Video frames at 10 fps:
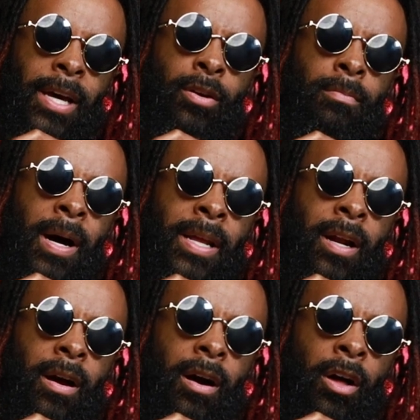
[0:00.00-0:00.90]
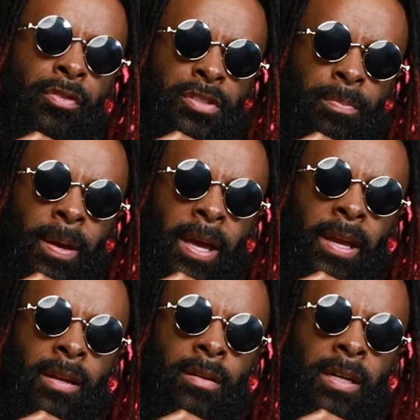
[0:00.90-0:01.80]
I don't mind Authors of
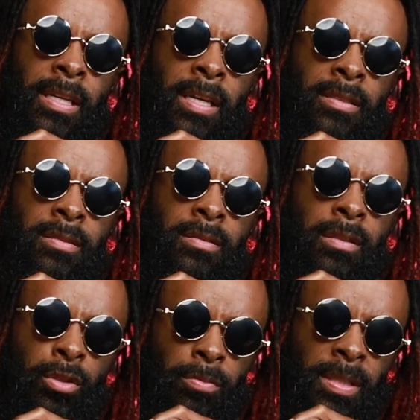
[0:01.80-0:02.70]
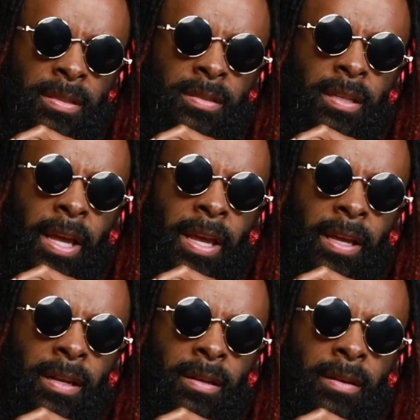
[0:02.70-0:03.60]
Pain against Loomis
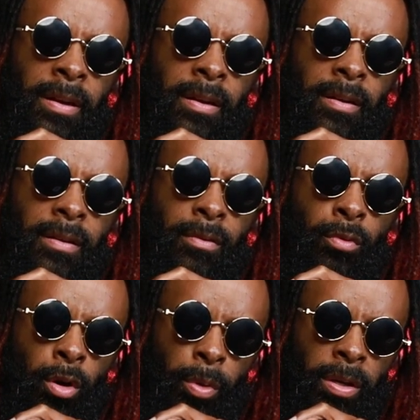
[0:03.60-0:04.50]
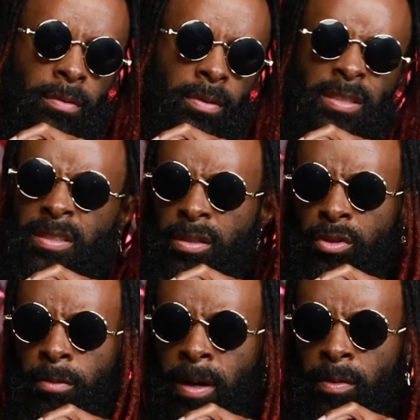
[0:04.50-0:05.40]
and Rowan. Is he still
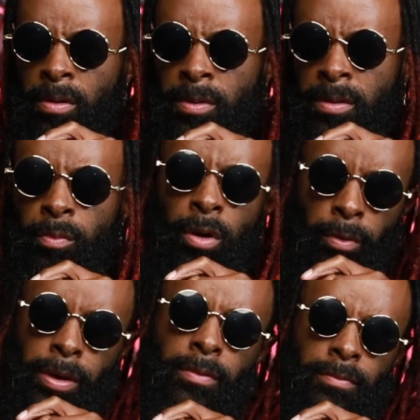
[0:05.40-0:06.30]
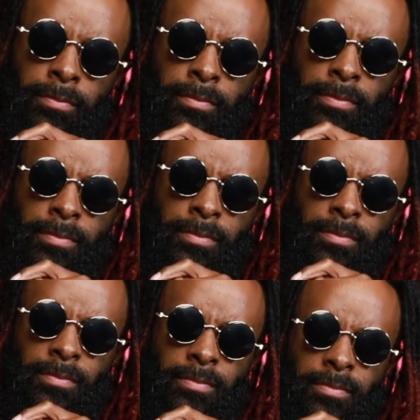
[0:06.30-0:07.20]
going by Rowan? Rowan.
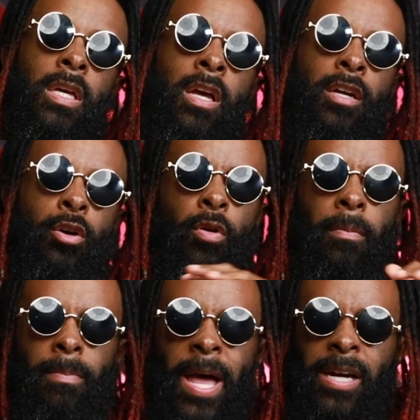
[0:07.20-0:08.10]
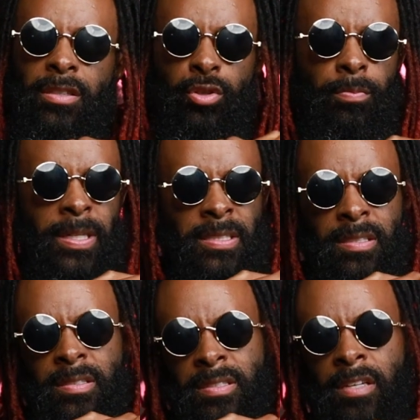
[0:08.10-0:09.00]
Going back a little bit to
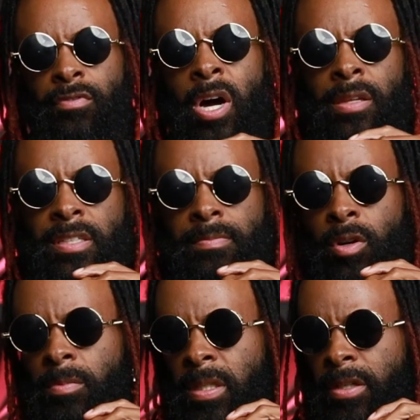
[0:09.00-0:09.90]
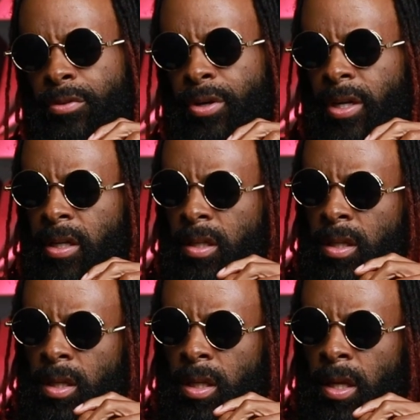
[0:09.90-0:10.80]
the Seth Rollins moment in the ring,
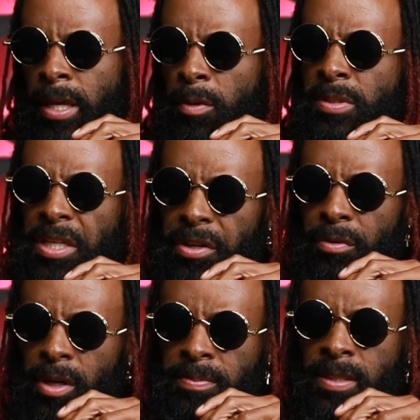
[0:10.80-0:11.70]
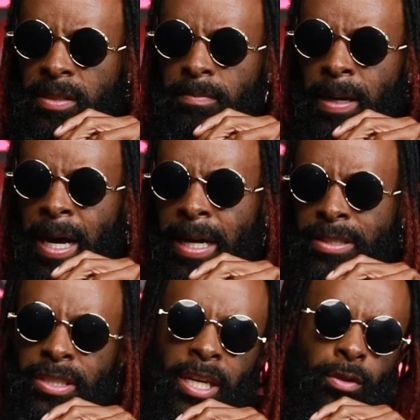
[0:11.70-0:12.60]
he was interrupted by
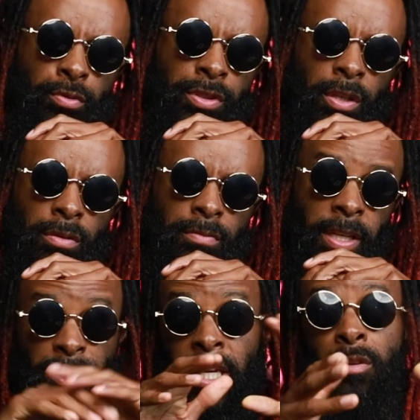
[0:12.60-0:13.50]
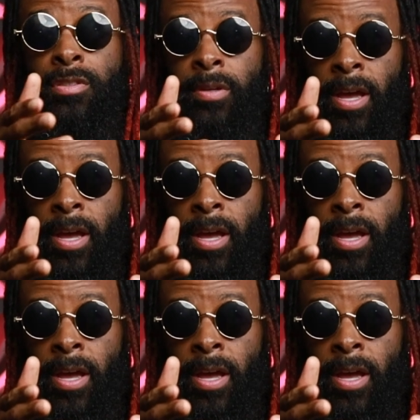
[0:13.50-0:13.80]
Jey Uso. Now, Jey Uso